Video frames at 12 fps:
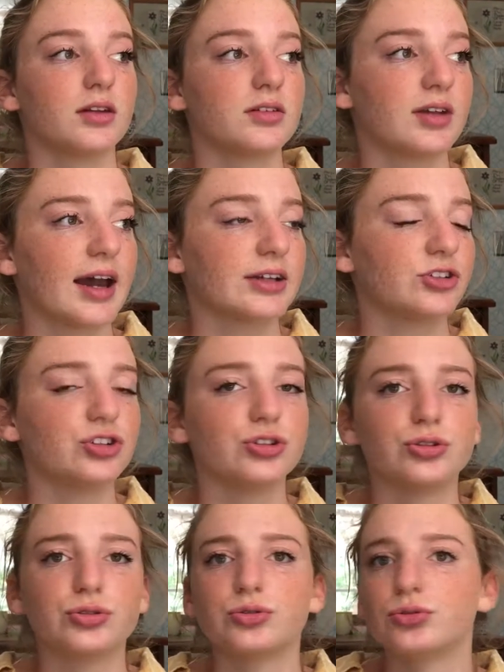
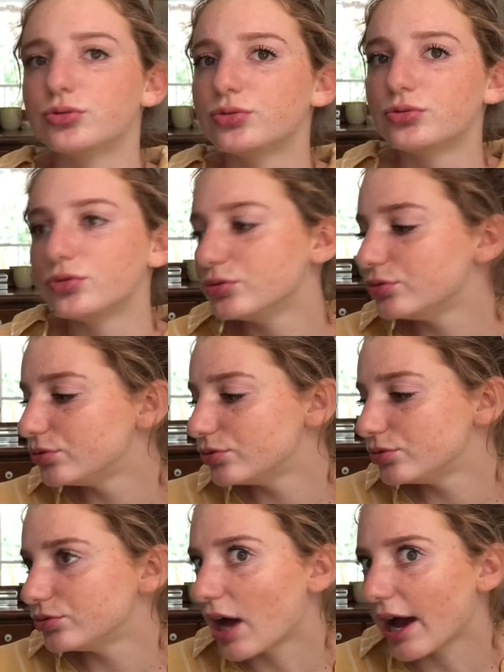tattoo
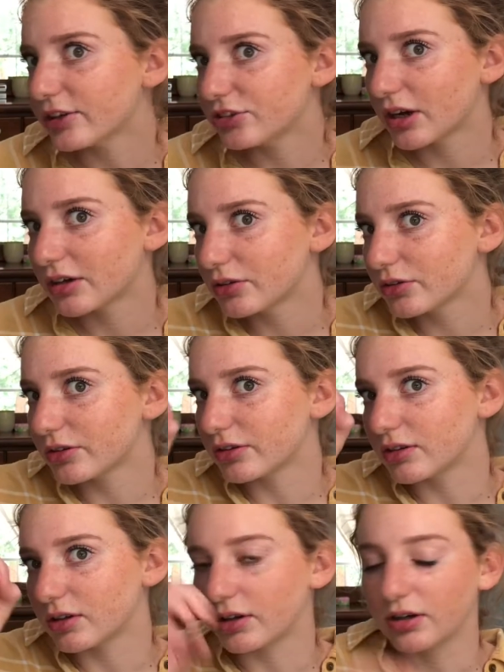
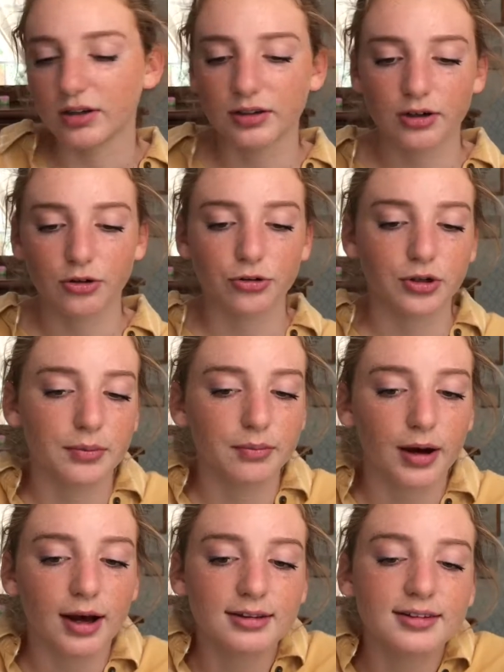eyeshadows, the little cream
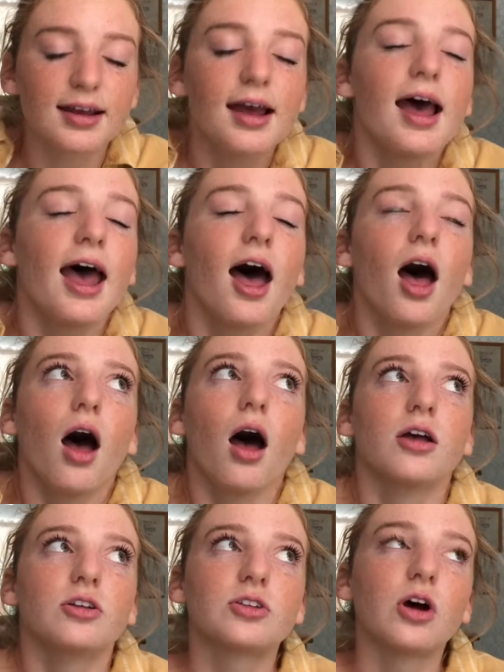pots.
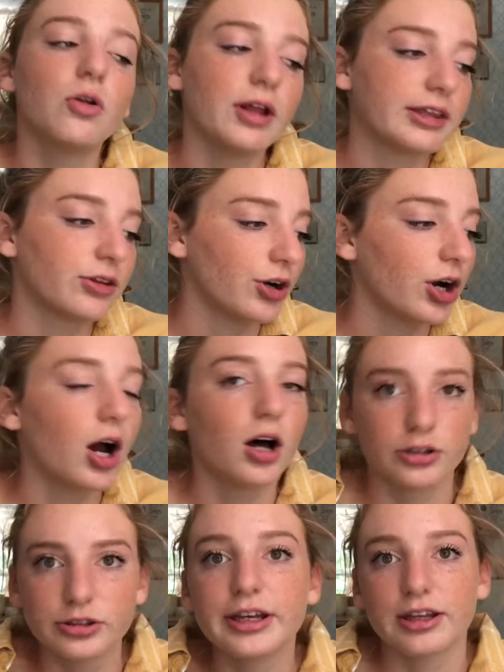So there are
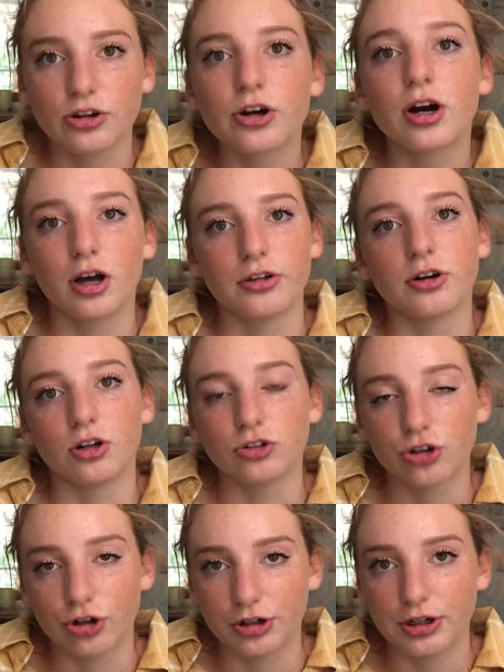other
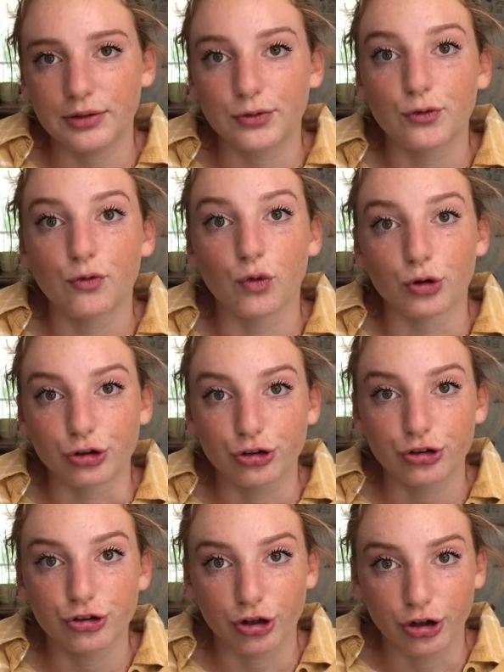alternatives for
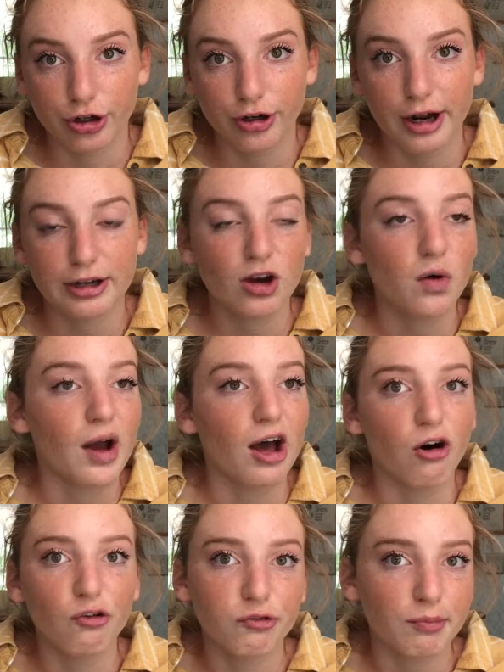sure. I know
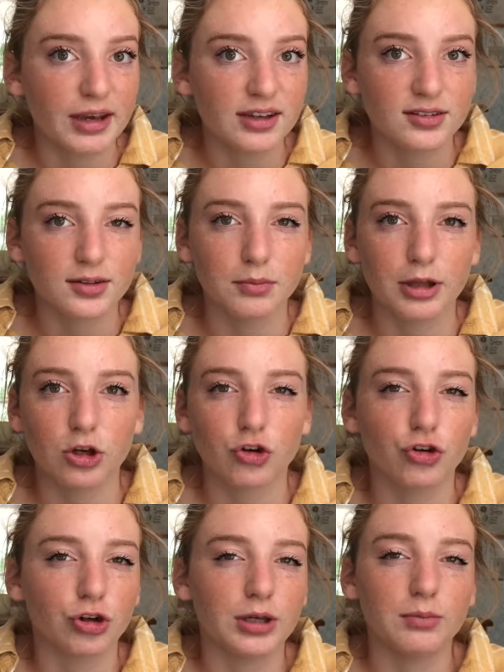e.l.f. makes some
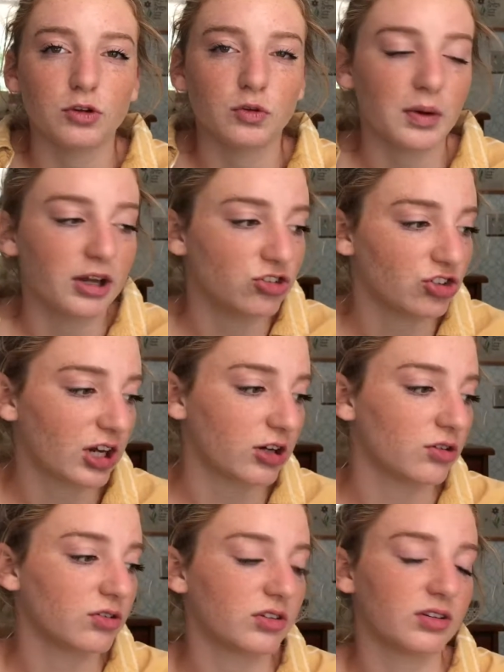cream suede
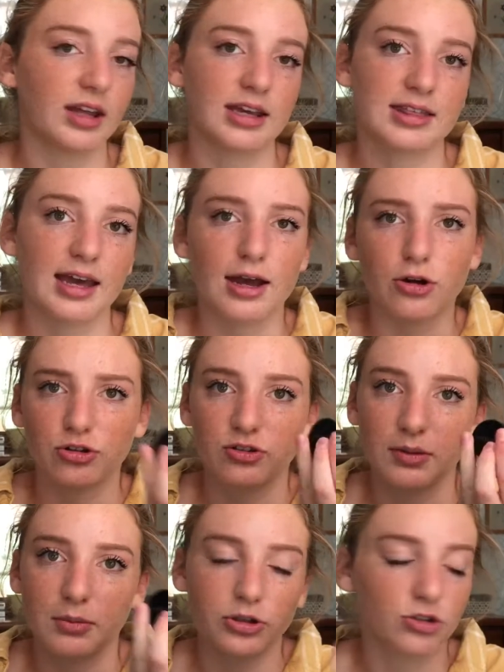shadows that are
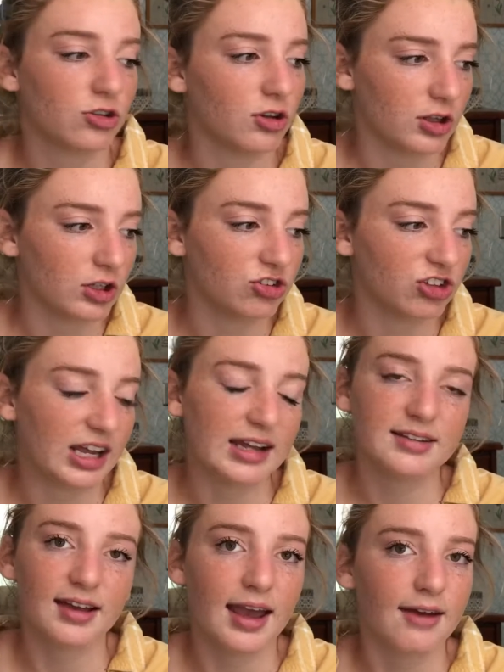similar to these
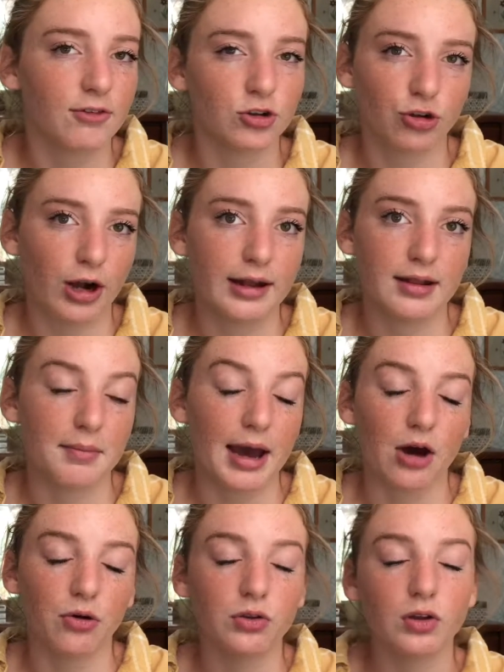shades. I haven't tried them
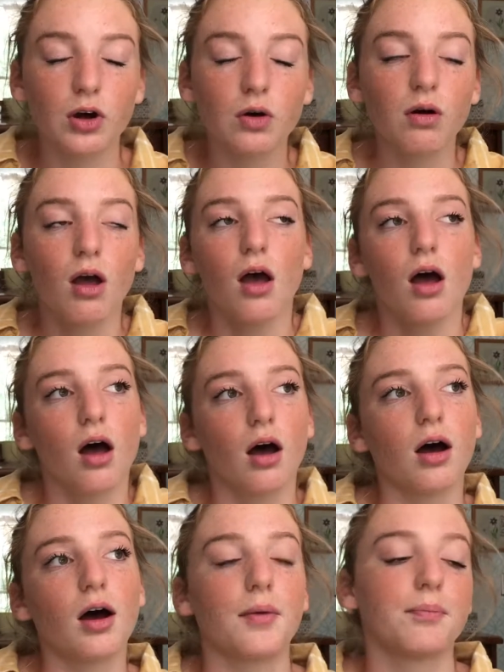out though.
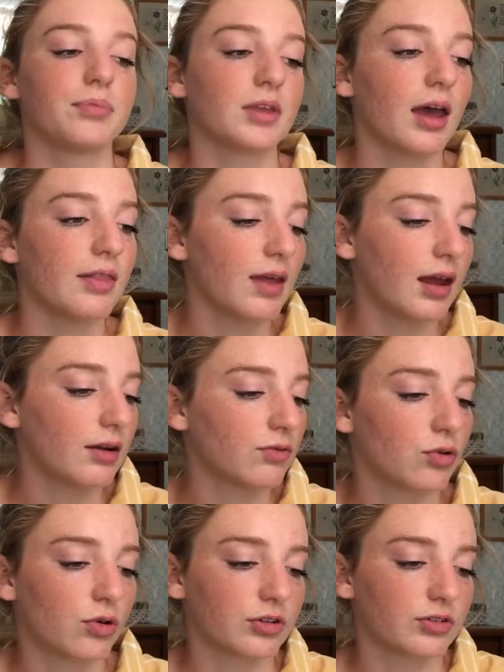And then
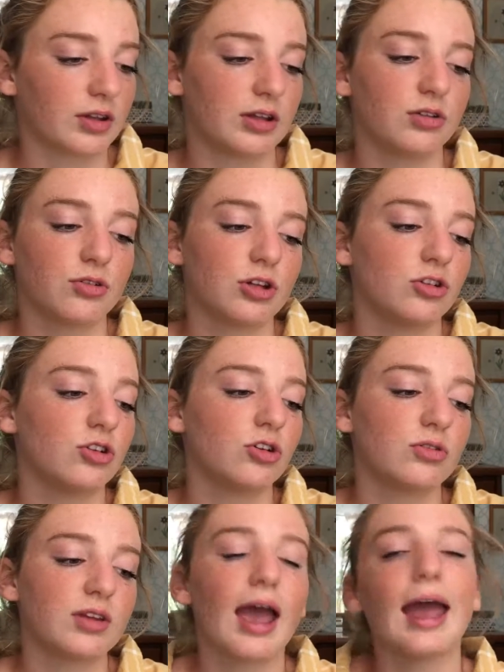of course you can
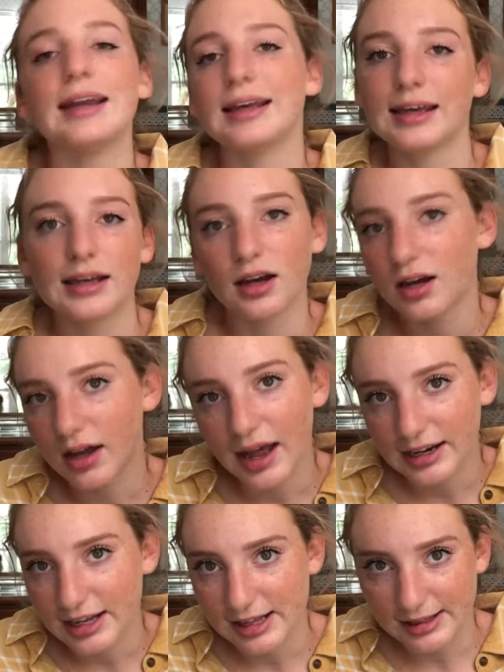use any
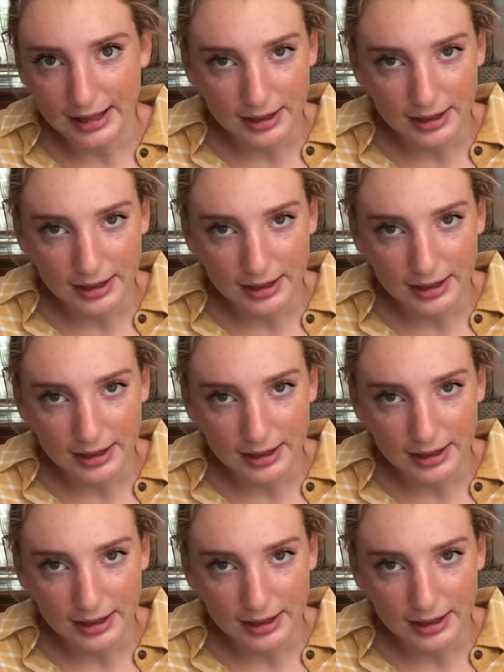any